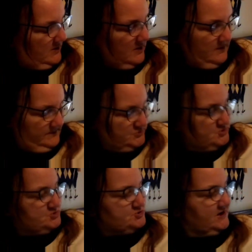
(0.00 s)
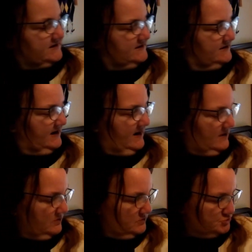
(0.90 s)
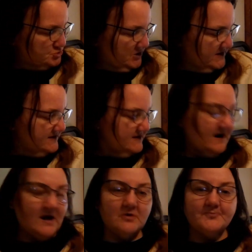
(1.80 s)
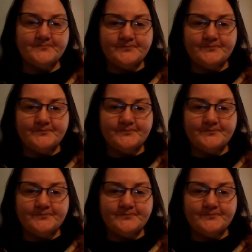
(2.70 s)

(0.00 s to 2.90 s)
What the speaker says: Oh, she's checking it out. Checking it out.